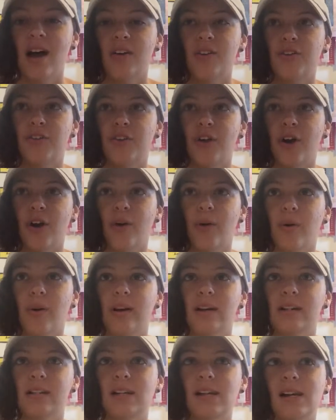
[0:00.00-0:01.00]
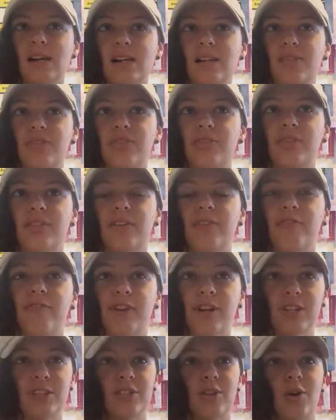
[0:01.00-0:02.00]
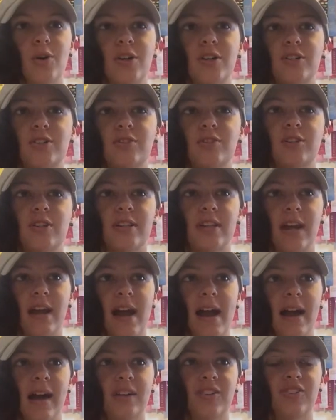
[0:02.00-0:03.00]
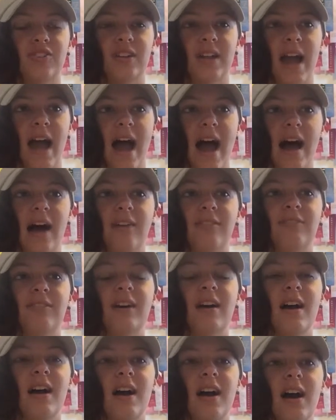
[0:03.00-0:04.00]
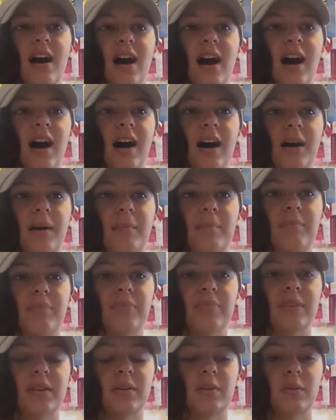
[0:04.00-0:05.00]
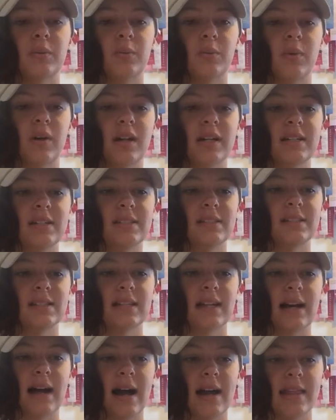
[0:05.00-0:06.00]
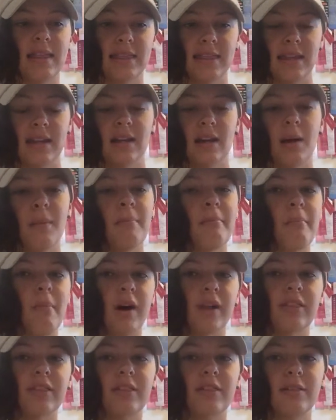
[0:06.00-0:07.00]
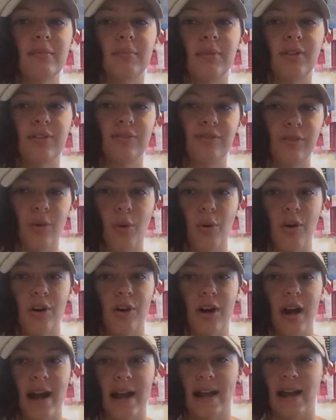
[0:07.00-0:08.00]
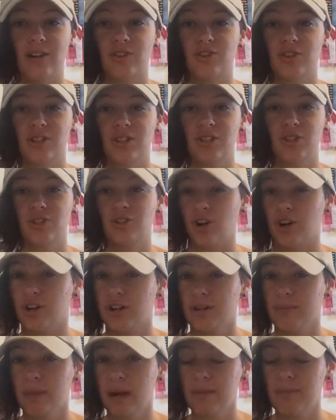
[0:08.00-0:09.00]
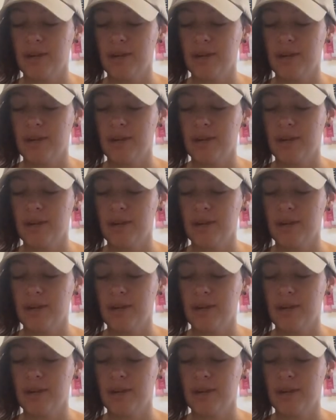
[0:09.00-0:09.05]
So the first horror story that I actually have was, I think, a month before I actually started my